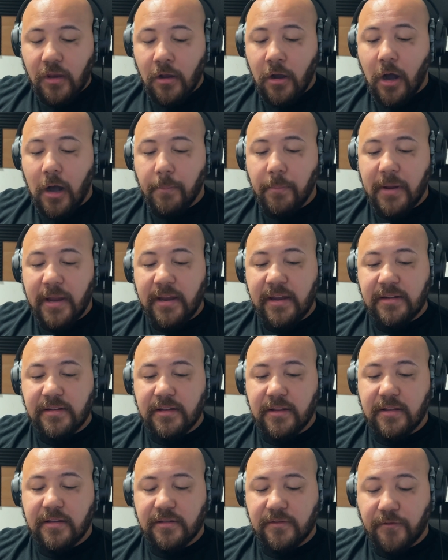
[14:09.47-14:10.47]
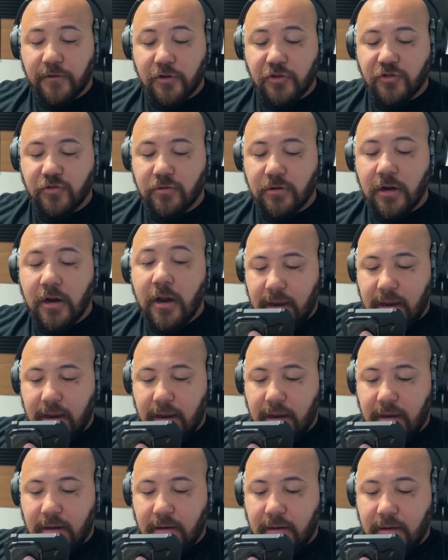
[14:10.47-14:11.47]
hop into this first one,
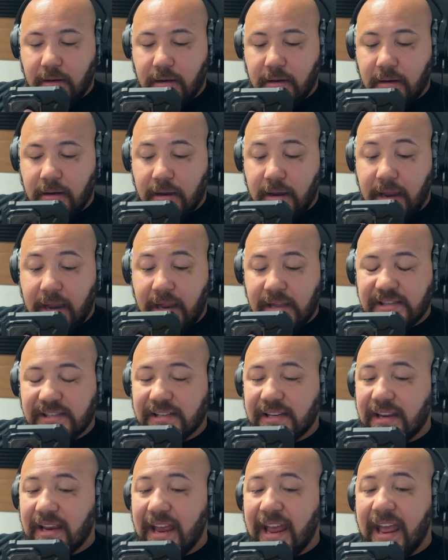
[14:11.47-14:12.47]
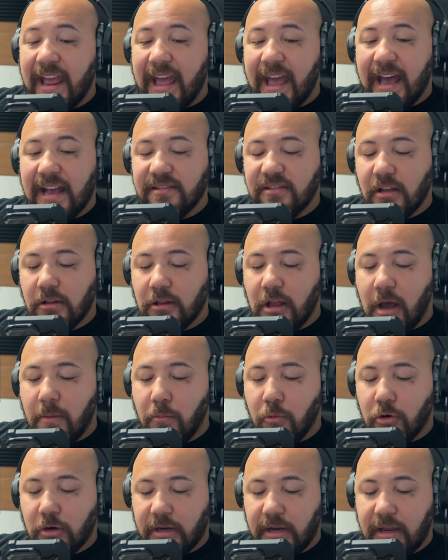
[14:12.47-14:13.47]
and it has a lot
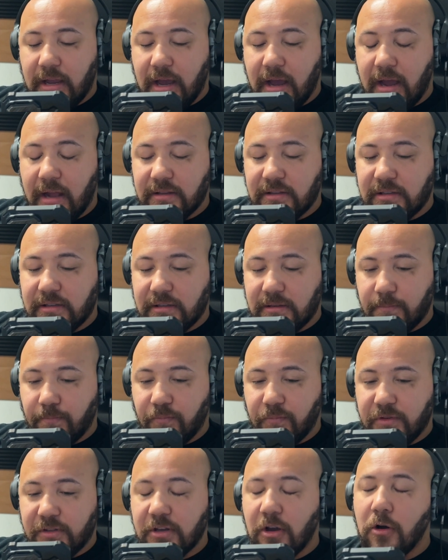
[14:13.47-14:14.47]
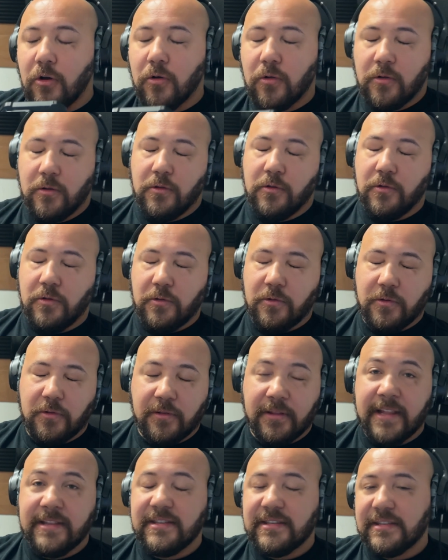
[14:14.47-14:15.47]
more cuts. So
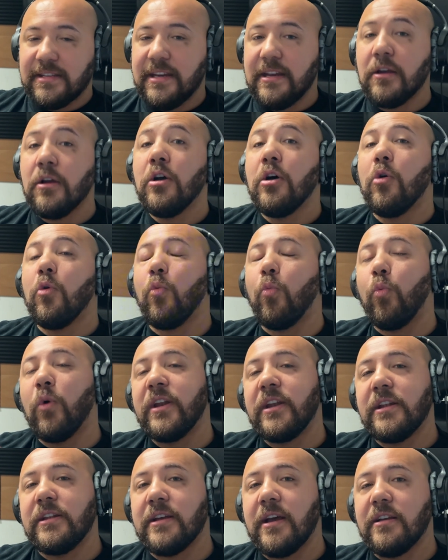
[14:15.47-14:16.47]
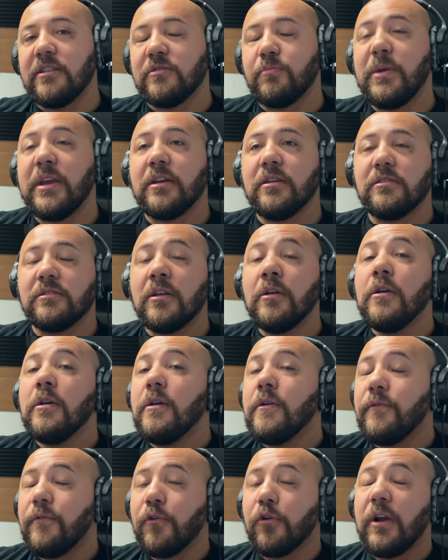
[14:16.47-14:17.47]
let's see what it does, because
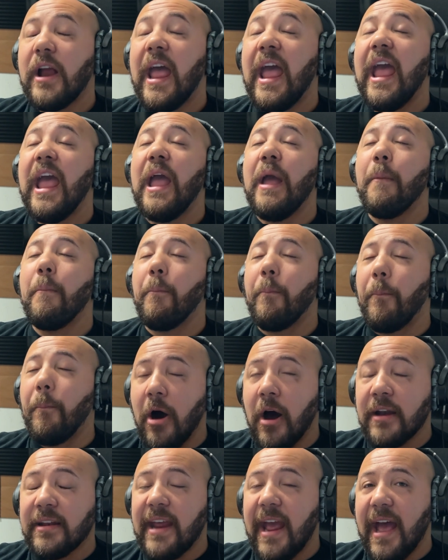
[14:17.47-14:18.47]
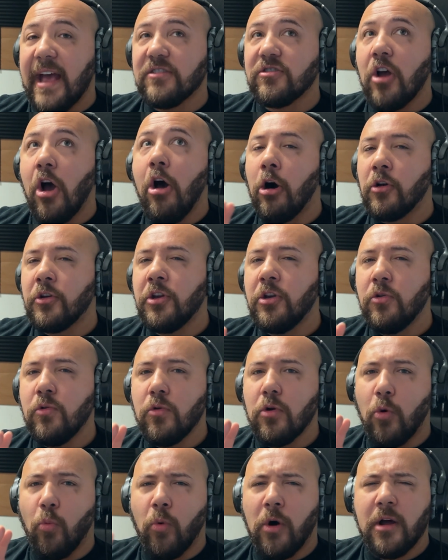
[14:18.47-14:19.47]
for a podcast, all
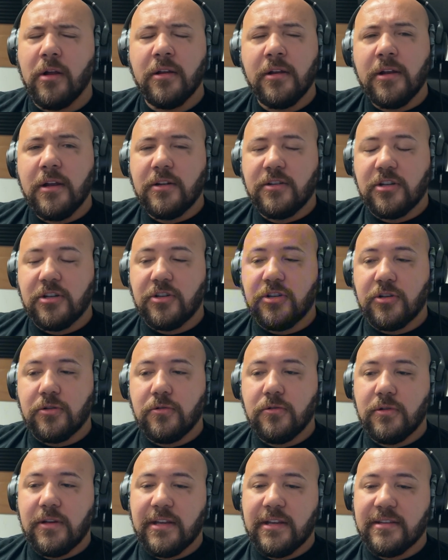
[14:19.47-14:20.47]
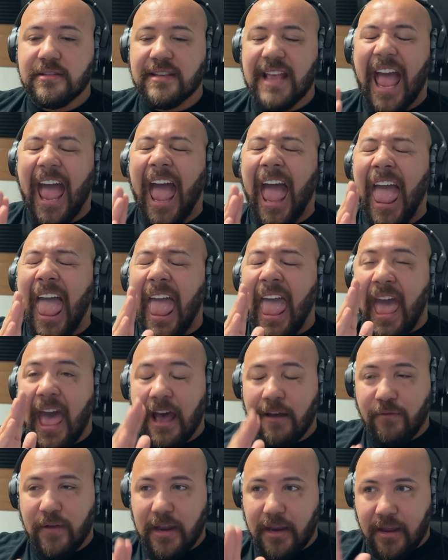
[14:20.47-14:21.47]
you want to do is
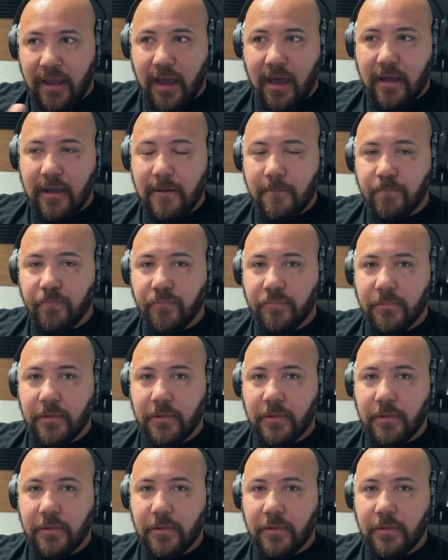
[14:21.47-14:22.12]
have it cut